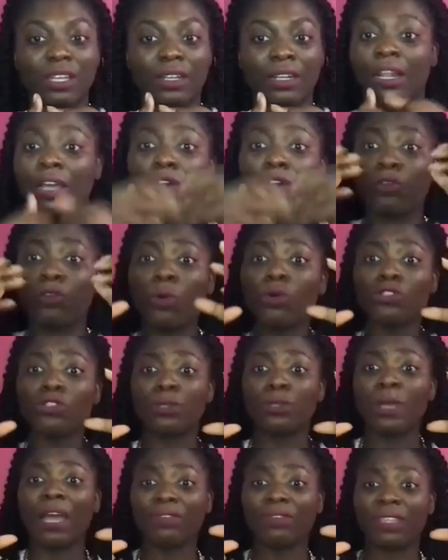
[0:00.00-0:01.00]
Like, of course, you
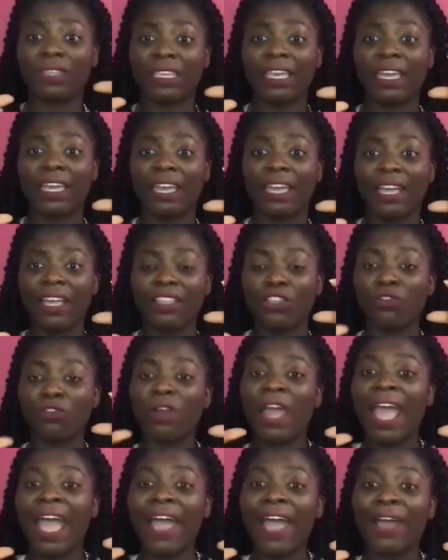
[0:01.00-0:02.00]
have to get the right
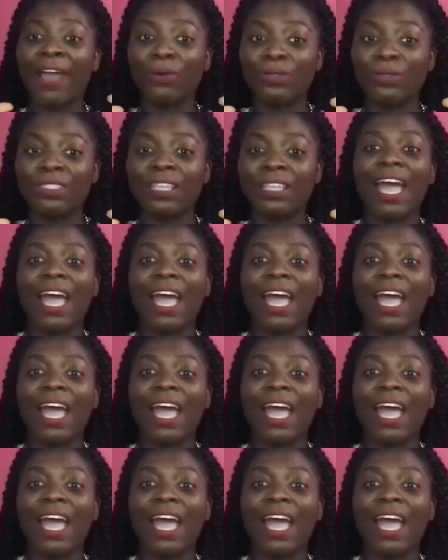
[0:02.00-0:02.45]
angles.